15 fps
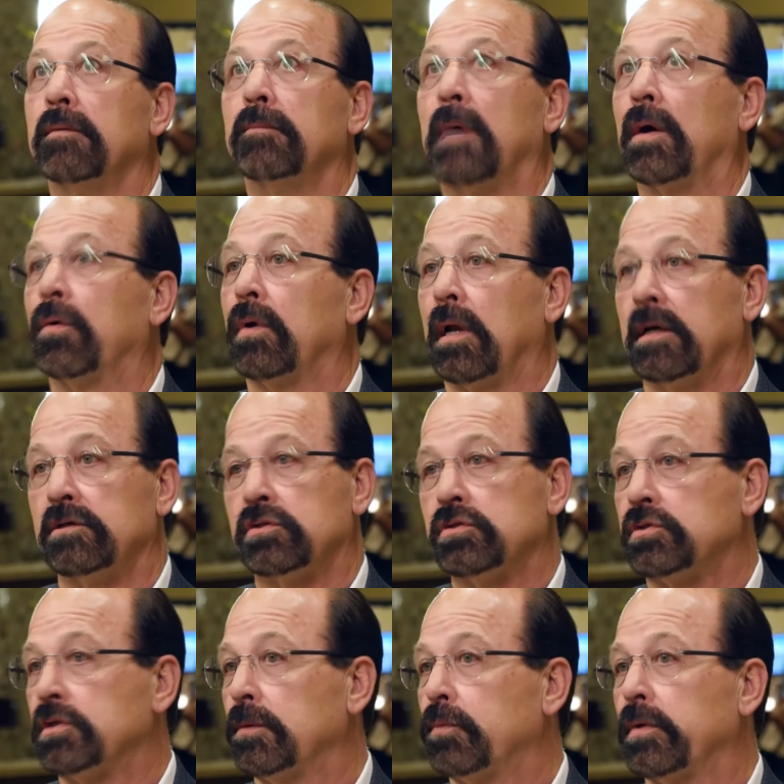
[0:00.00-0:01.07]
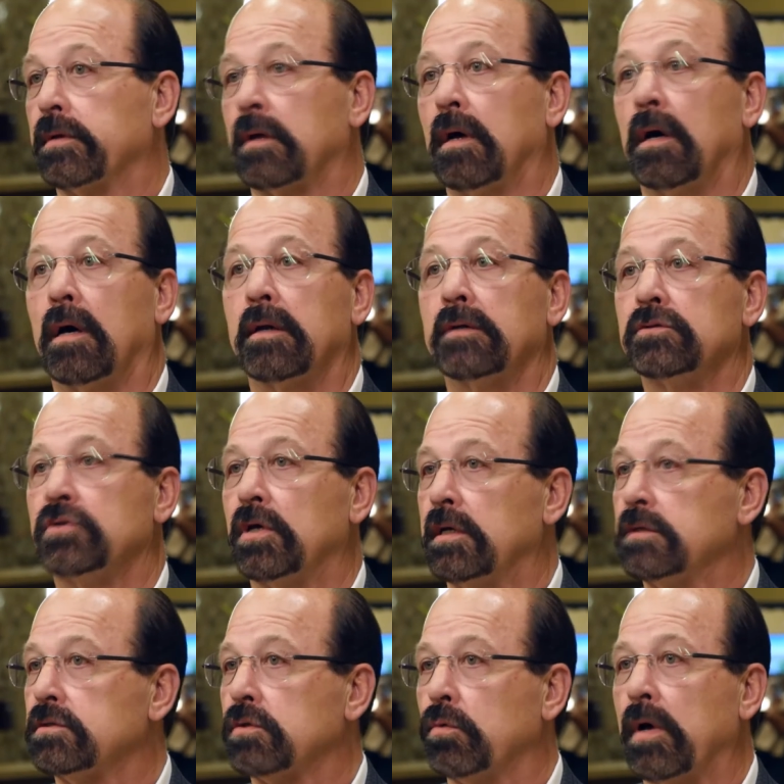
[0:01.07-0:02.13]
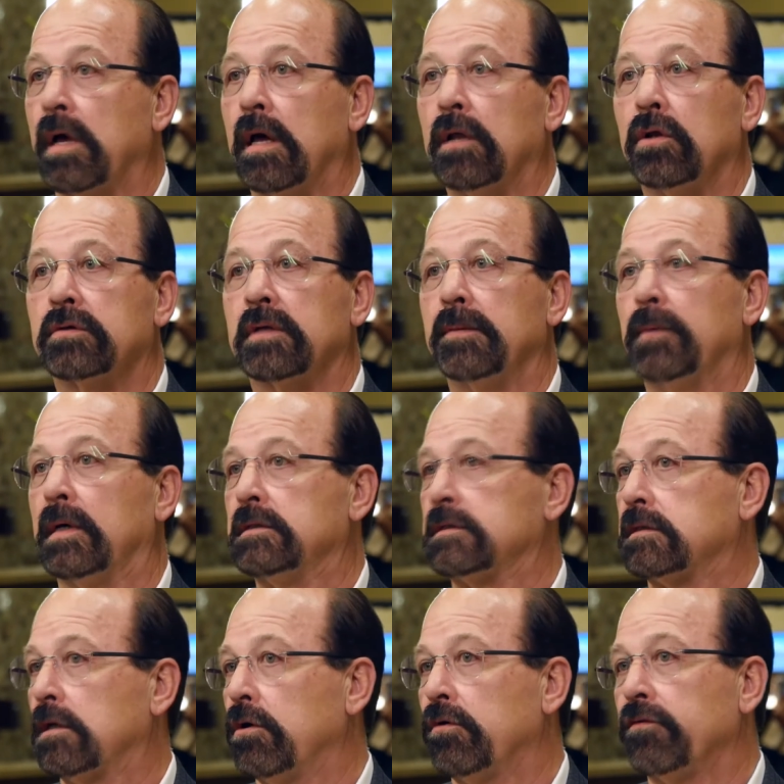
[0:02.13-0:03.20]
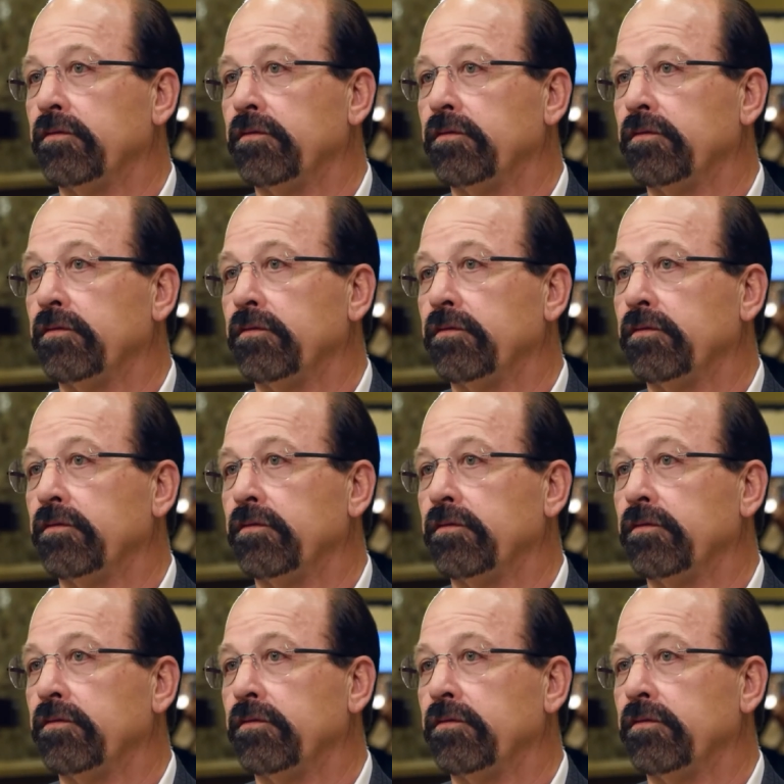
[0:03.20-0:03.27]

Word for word: my relationship with God. It changed the way I looked at myself